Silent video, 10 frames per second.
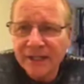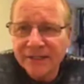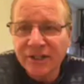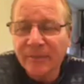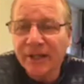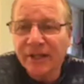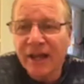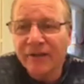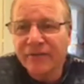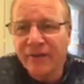It's going to be a
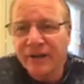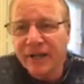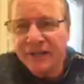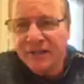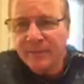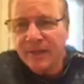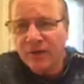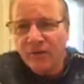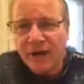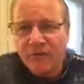lot of fun, and it's going to be a
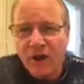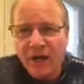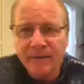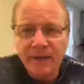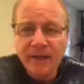great ride.